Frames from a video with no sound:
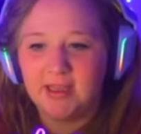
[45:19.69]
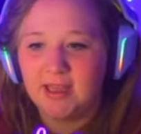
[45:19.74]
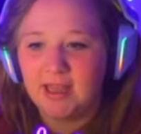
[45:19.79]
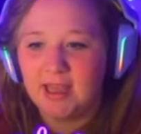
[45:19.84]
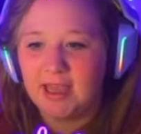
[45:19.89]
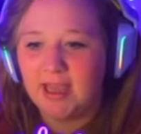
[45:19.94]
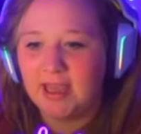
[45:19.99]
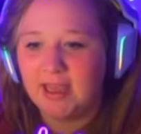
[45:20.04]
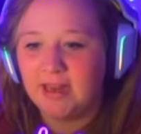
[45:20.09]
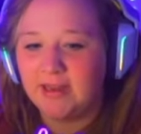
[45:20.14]

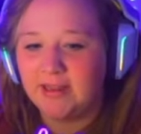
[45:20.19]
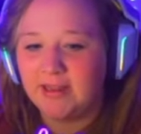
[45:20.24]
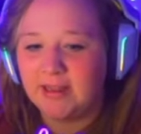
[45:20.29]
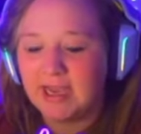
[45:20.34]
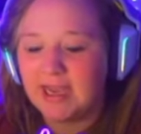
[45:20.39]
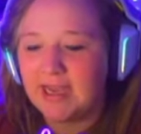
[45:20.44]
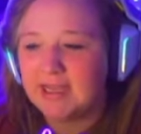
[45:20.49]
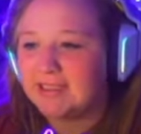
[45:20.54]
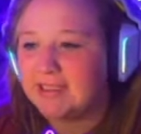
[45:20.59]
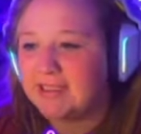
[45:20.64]
And
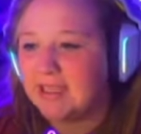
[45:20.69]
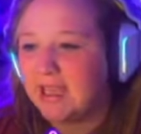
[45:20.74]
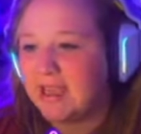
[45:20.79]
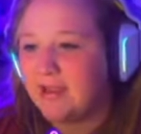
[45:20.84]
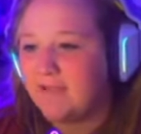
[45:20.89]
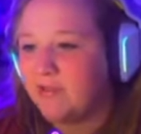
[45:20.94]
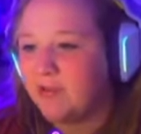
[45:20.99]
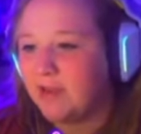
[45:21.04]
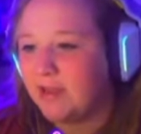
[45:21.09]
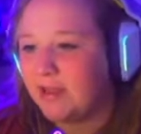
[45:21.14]
that's
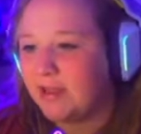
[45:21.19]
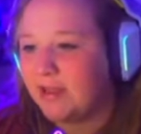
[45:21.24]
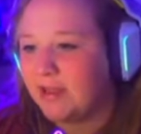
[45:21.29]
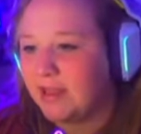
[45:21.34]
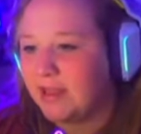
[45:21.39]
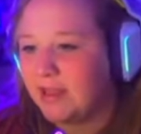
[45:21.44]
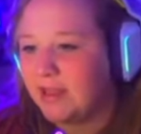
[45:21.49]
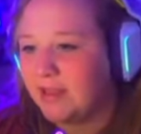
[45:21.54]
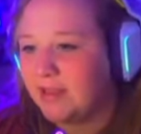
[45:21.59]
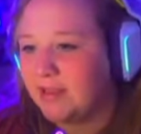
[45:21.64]

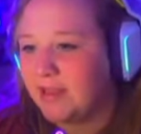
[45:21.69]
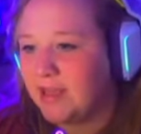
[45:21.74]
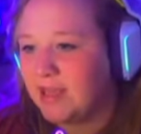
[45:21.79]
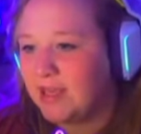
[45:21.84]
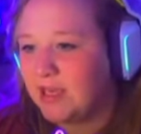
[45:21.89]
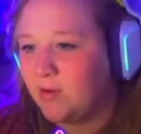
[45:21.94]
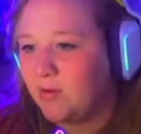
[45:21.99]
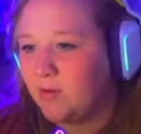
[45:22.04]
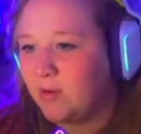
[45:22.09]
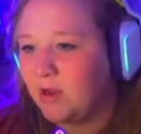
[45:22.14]
everything. Thank
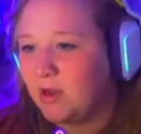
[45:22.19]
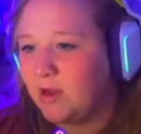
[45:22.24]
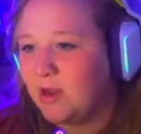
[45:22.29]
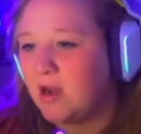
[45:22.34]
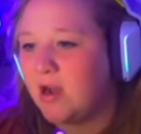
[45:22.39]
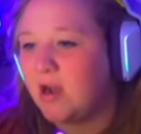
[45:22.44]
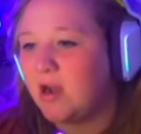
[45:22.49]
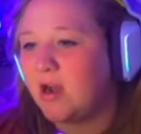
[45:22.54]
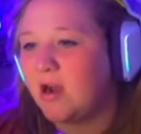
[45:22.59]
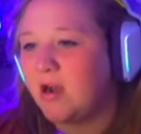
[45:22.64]
you all.
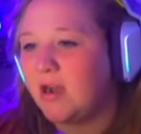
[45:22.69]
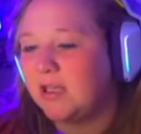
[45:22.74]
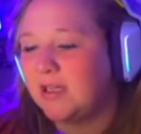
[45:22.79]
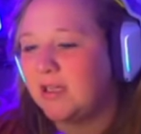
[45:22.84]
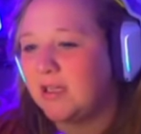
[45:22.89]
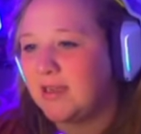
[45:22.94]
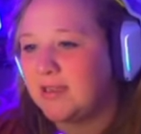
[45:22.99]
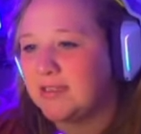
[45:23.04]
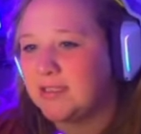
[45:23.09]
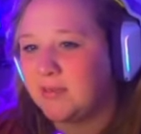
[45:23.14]
Aw, I
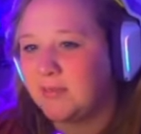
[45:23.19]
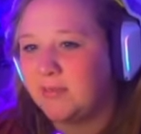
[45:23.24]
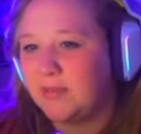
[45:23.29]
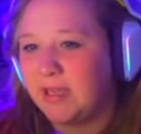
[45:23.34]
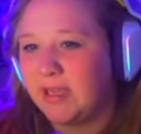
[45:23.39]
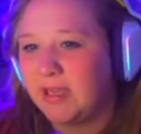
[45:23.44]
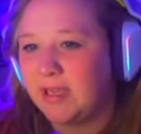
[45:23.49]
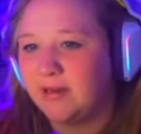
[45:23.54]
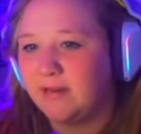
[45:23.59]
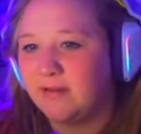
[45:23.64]
lost a
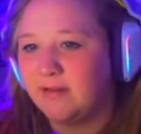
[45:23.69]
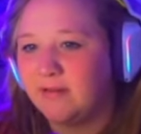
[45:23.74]
plant.